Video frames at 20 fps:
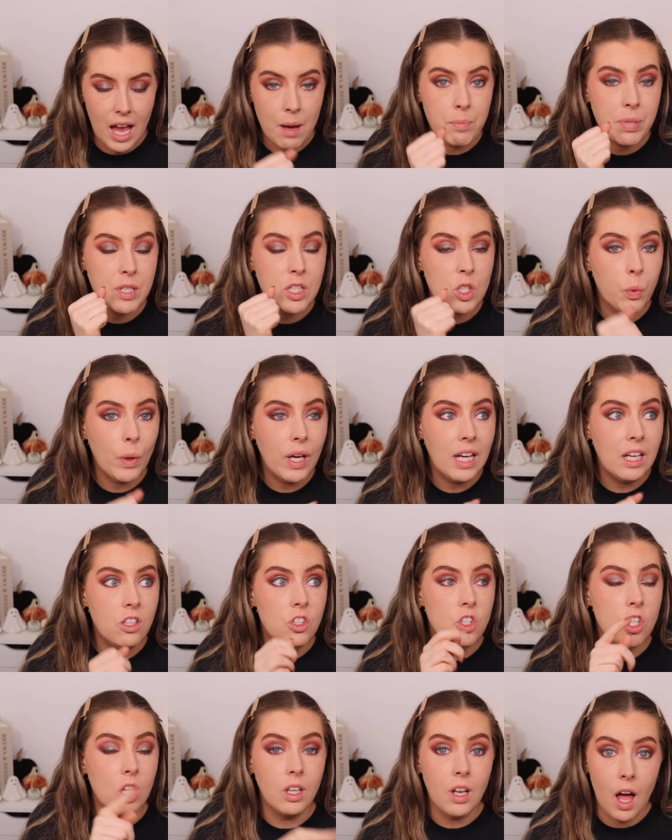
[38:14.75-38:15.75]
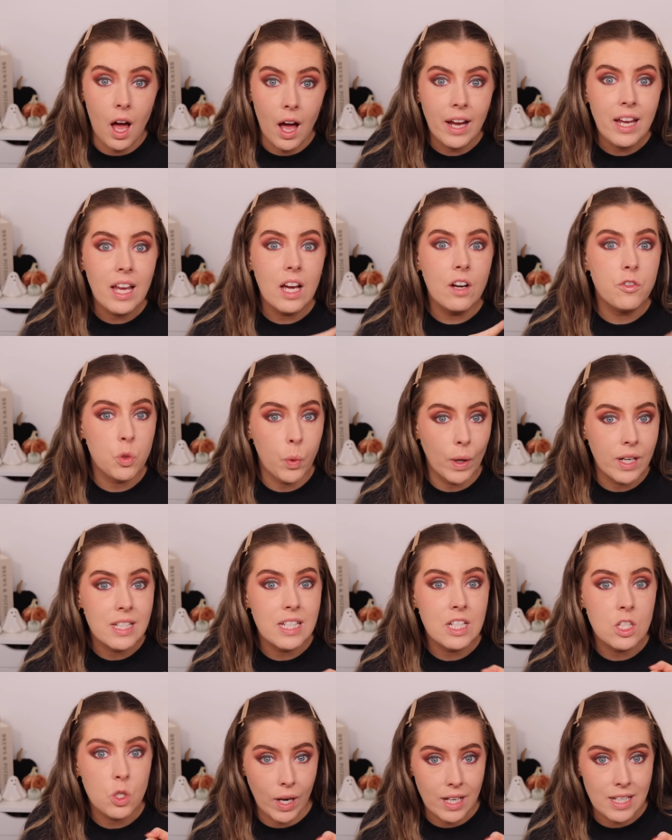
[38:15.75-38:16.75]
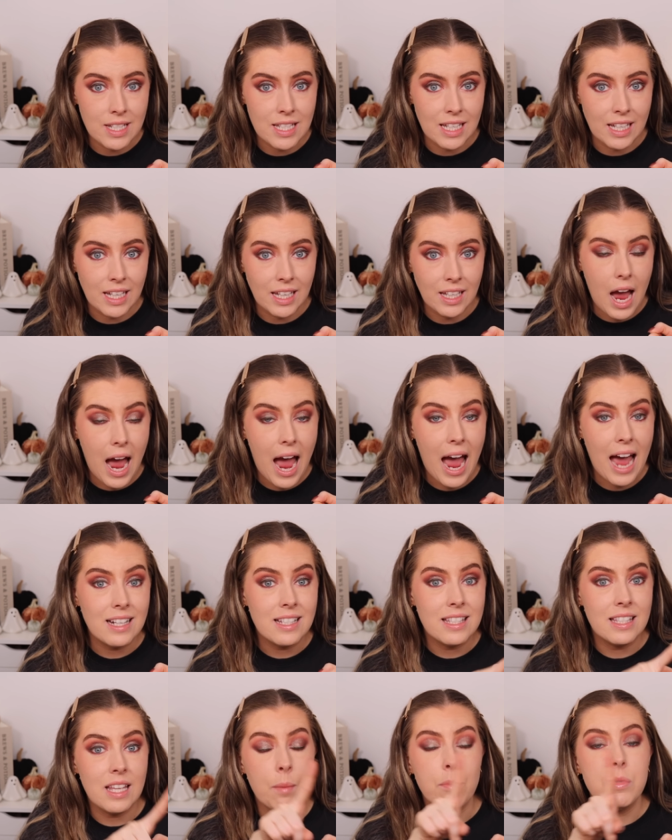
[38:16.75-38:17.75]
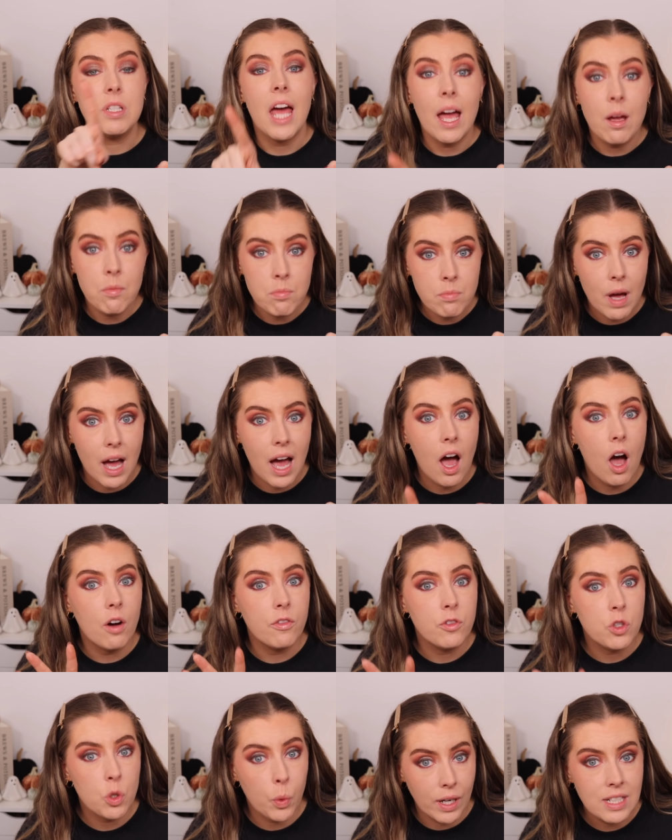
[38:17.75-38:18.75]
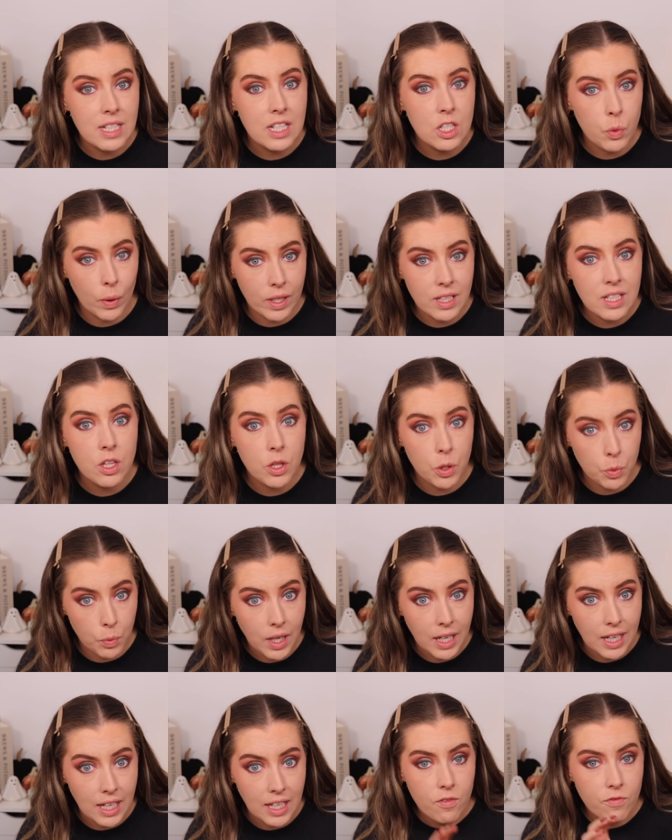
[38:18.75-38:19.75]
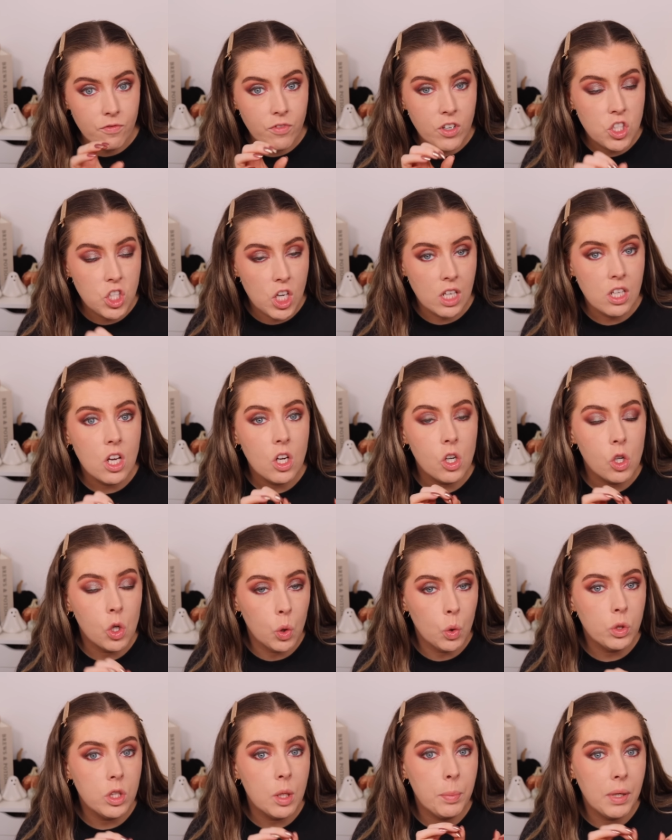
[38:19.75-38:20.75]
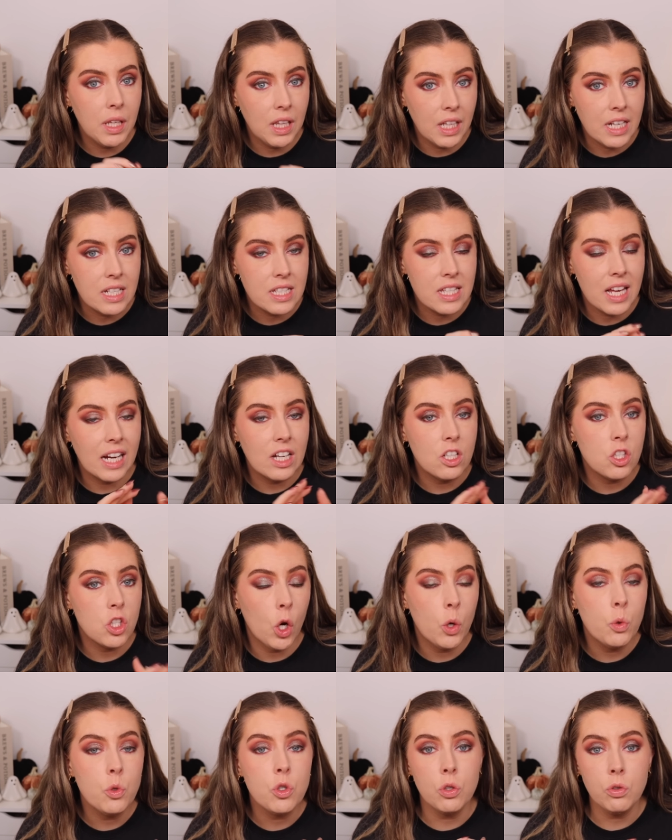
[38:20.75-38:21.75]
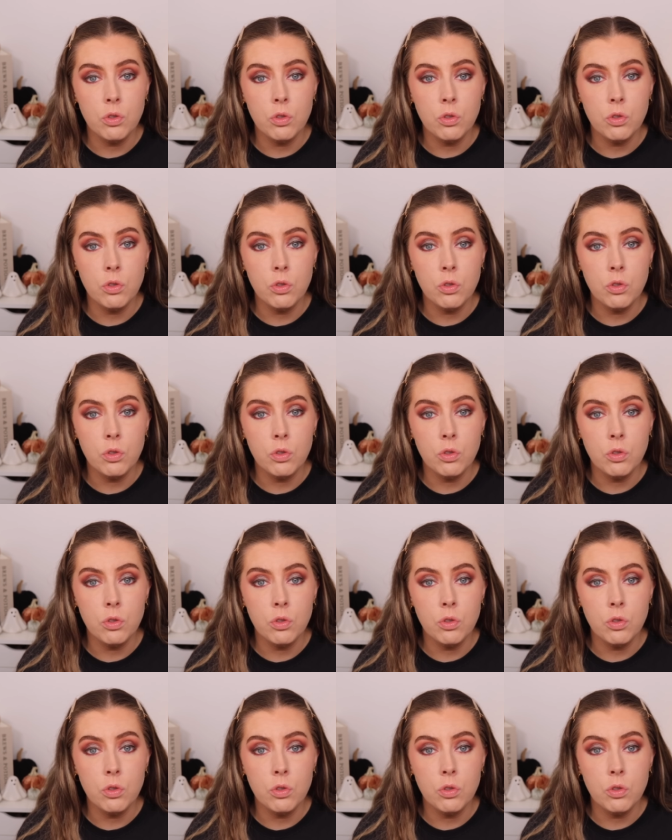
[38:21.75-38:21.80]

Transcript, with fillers: And between July of 2020 and September of 2023, Virginia called the police a total